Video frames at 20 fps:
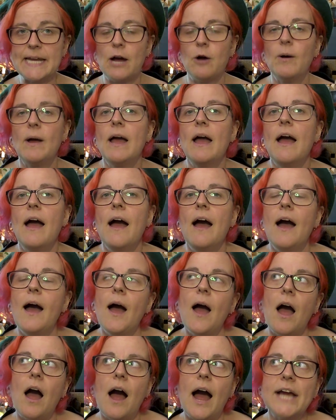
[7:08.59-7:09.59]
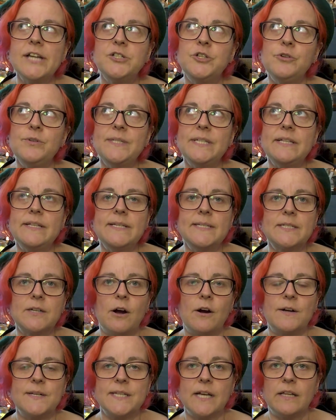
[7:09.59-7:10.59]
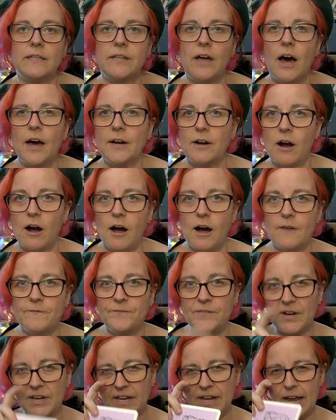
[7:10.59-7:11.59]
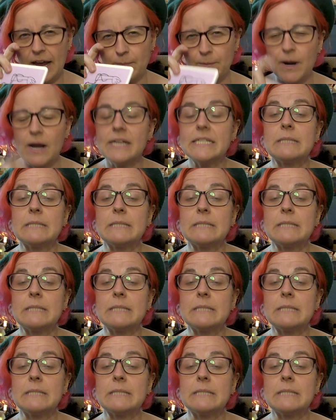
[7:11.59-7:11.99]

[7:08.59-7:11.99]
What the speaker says: Now, I do see these cards a lot off camera,